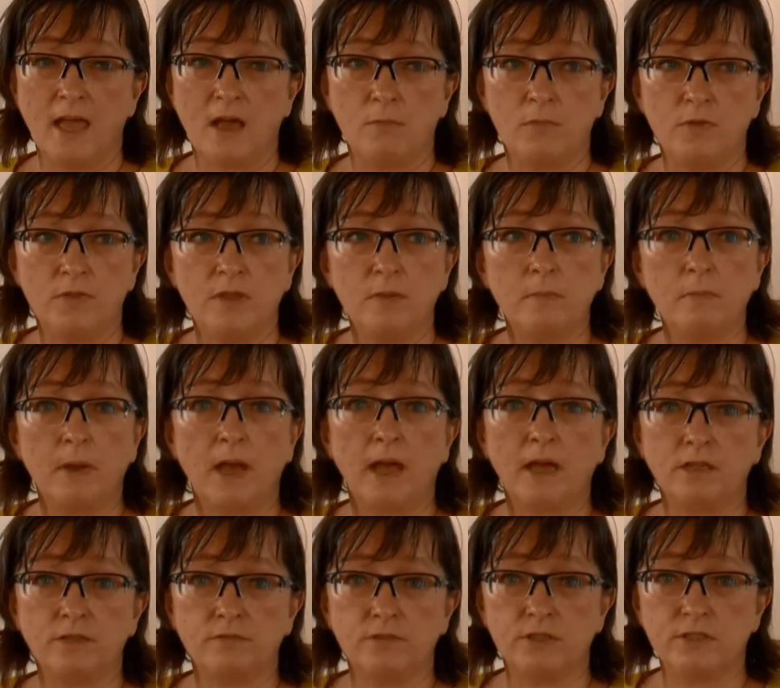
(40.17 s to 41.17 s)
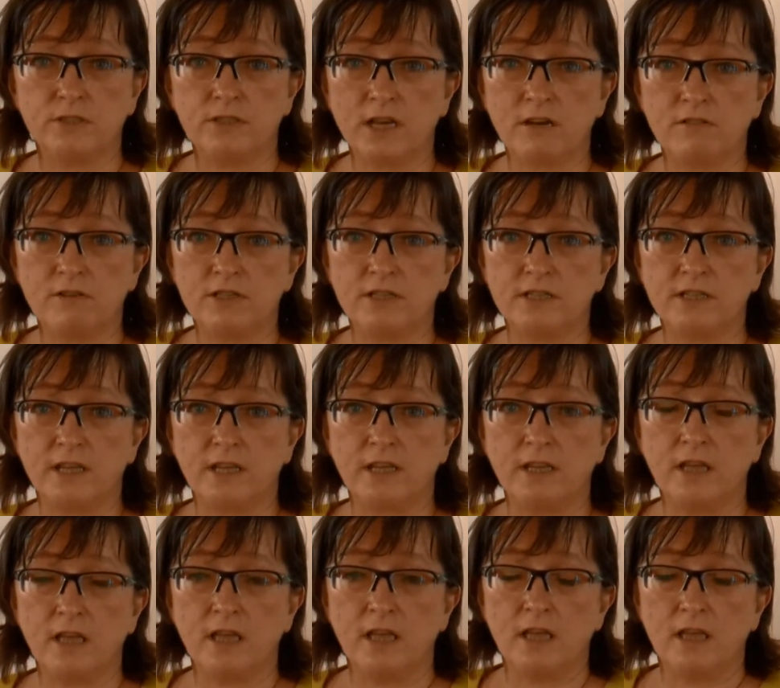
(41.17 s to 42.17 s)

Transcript: And with the impact of austerity,